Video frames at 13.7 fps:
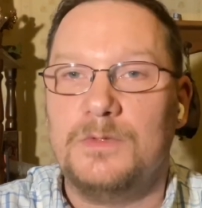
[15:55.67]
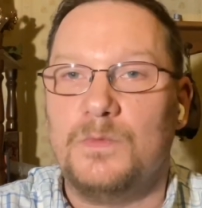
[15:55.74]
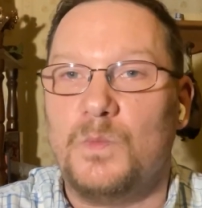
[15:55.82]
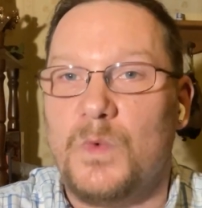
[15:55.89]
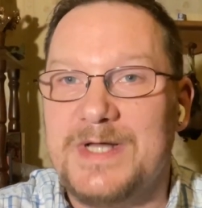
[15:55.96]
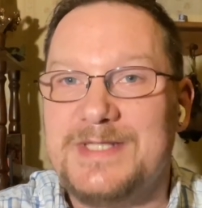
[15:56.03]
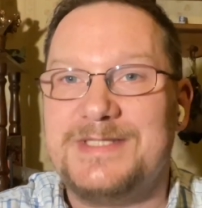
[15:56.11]

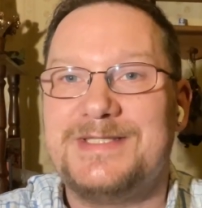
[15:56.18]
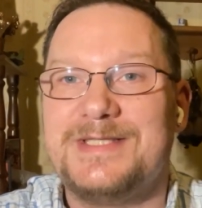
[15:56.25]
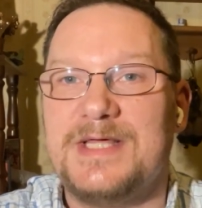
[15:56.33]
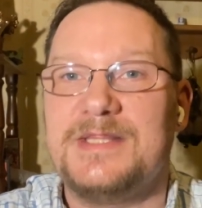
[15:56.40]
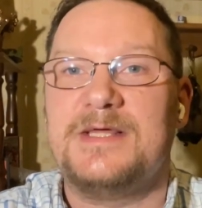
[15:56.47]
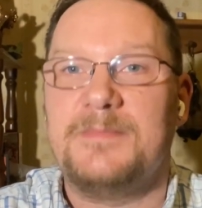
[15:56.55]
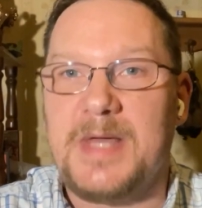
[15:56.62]
What's
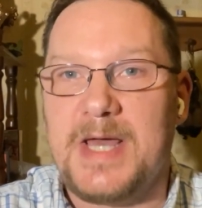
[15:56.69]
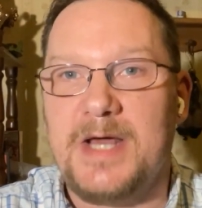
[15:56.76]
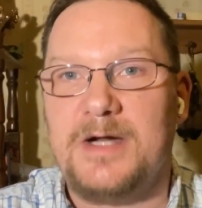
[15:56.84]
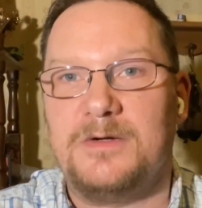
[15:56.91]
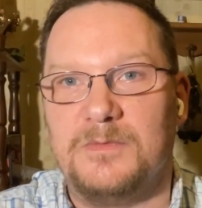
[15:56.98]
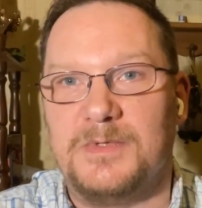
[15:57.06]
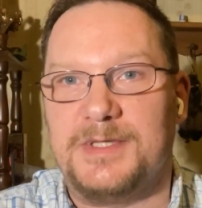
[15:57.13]
the
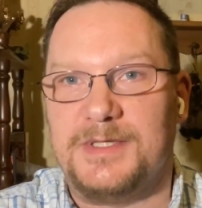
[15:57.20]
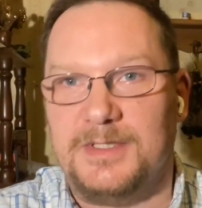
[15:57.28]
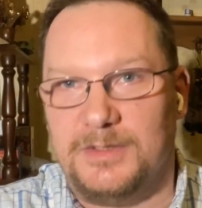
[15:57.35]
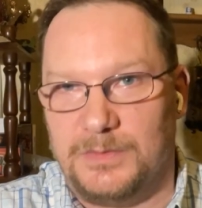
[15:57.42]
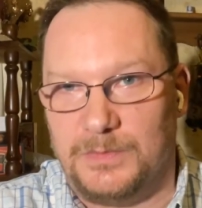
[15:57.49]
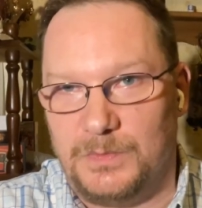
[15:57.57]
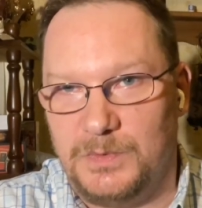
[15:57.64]
matter with
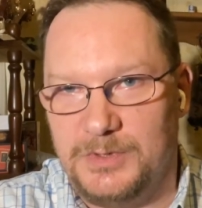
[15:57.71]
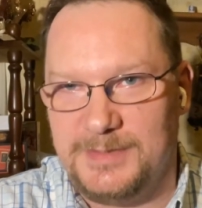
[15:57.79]
you?